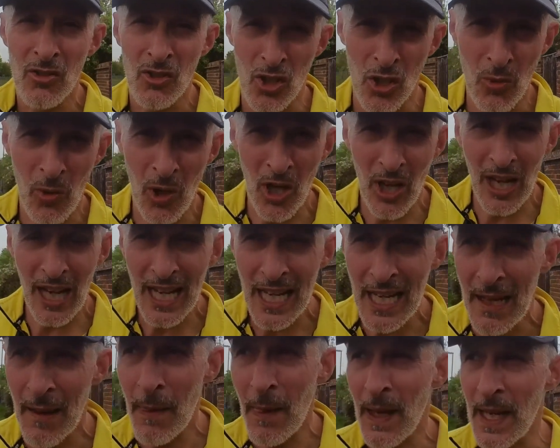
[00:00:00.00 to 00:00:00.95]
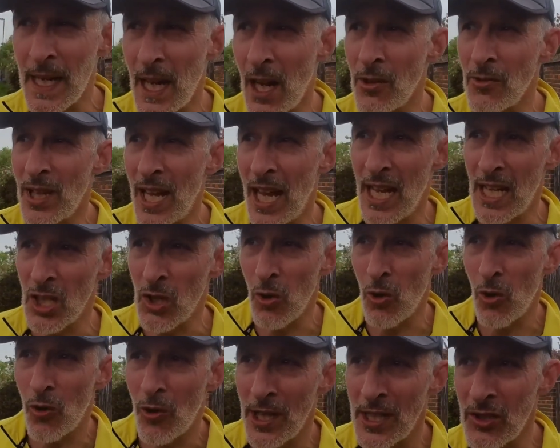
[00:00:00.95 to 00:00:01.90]
too early. You know, get
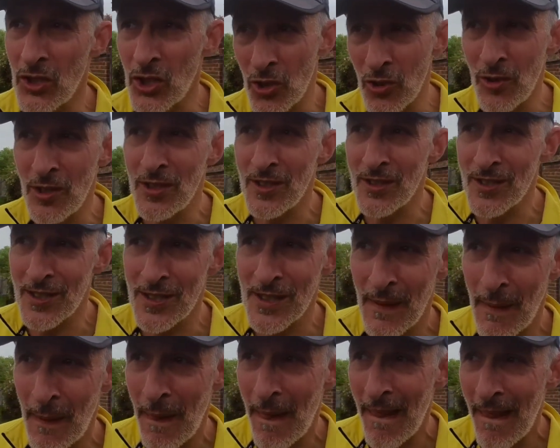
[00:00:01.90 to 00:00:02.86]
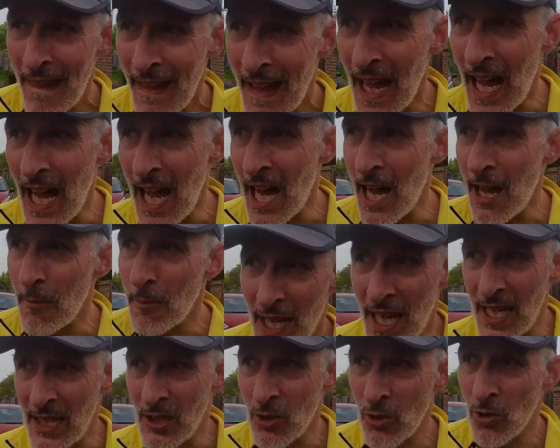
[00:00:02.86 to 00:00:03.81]
your endurance up,
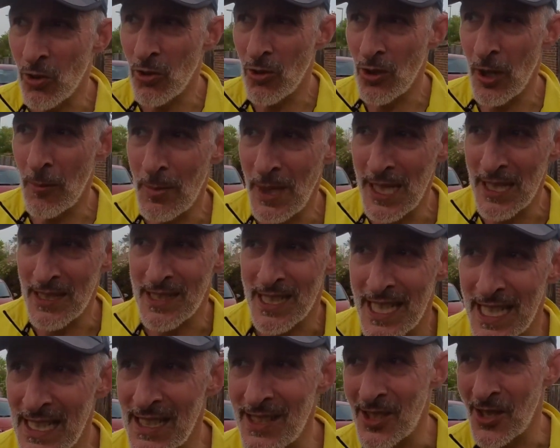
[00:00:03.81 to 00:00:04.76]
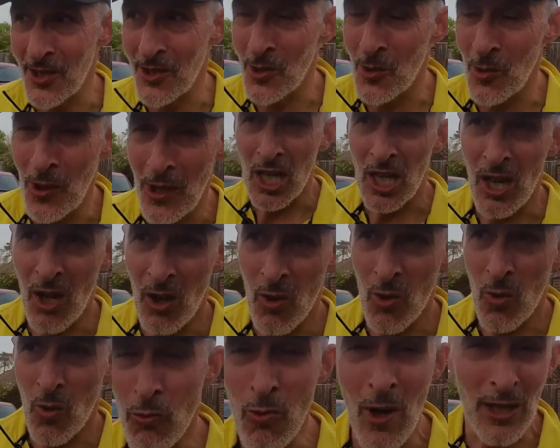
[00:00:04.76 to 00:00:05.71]
get your ability to, you know,
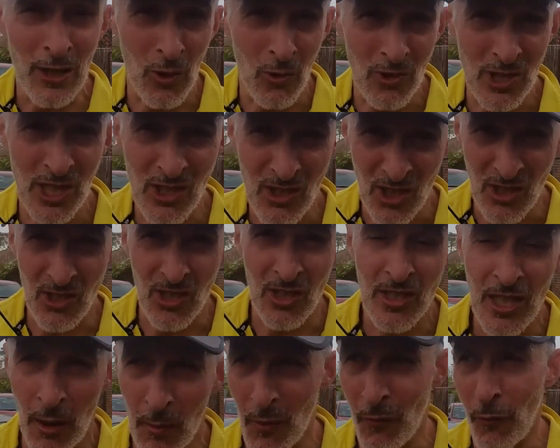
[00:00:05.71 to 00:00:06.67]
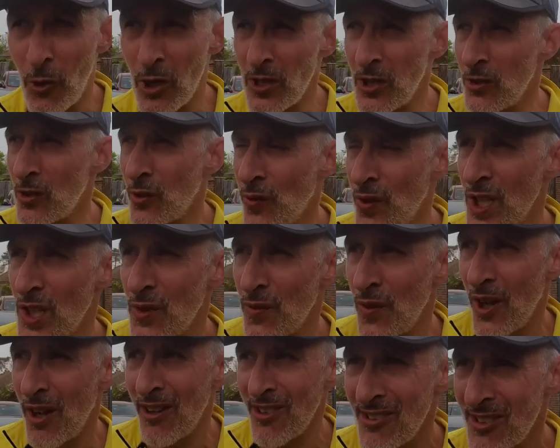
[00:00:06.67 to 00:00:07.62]
run long distances up before you do the finish
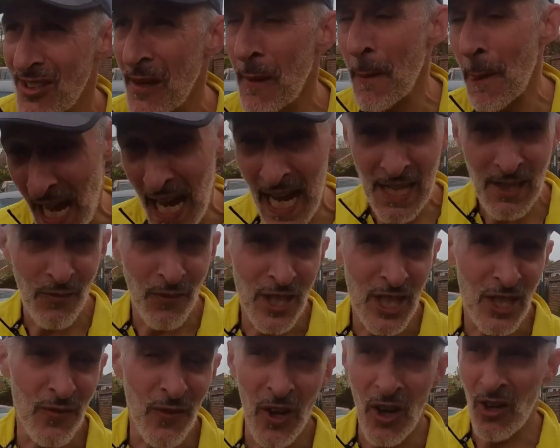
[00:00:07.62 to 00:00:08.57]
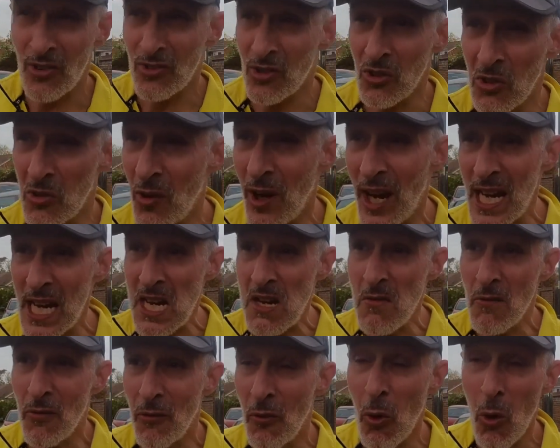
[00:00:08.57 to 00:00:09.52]
fasts. And finish fasts are great
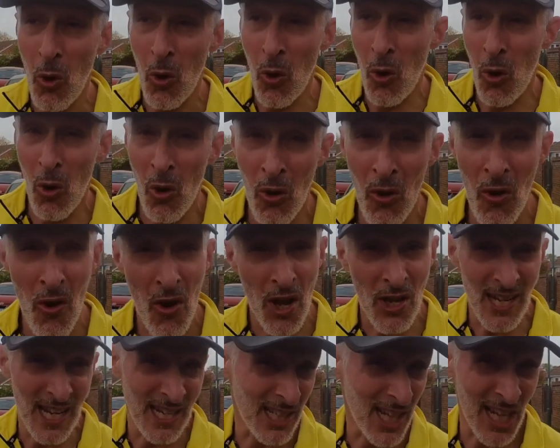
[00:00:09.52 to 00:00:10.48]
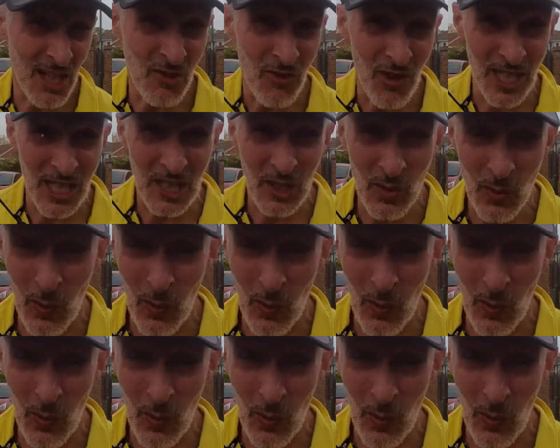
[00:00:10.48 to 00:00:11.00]
for 10k training